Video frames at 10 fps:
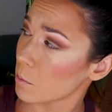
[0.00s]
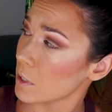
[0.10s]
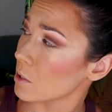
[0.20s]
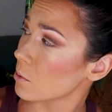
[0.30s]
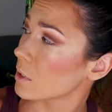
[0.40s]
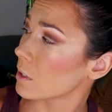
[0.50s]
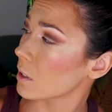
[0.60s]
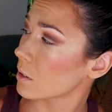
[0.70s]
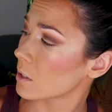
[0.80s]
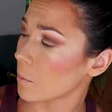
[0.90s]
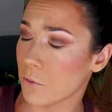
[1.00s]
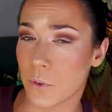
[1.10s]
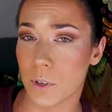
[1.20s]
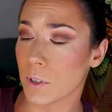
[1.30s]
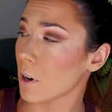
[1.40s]
be using except
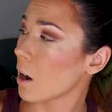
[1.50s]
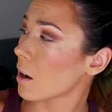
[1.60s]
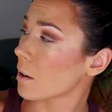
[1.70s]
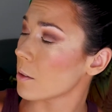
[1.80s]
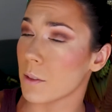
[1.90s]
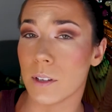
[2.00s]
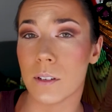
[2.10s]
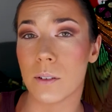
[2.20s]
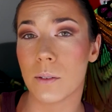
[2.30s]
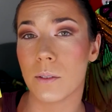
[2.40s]
for the